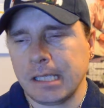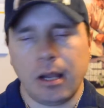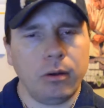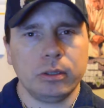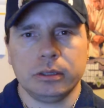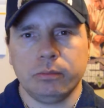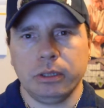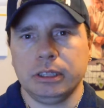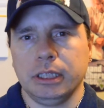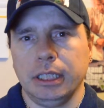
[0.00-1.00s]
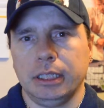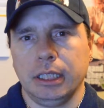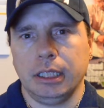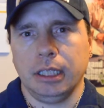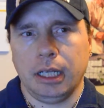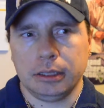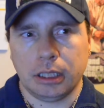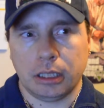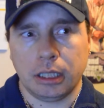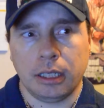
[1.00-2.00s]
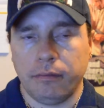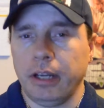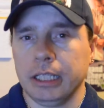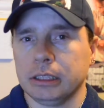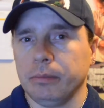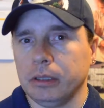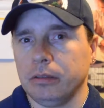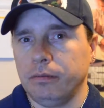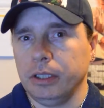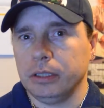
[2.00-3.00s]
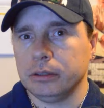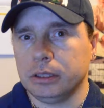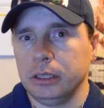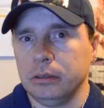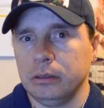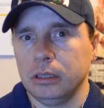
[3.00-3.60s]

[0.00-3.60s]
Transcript: Oh, there's one site that has like a vast amount of videos too.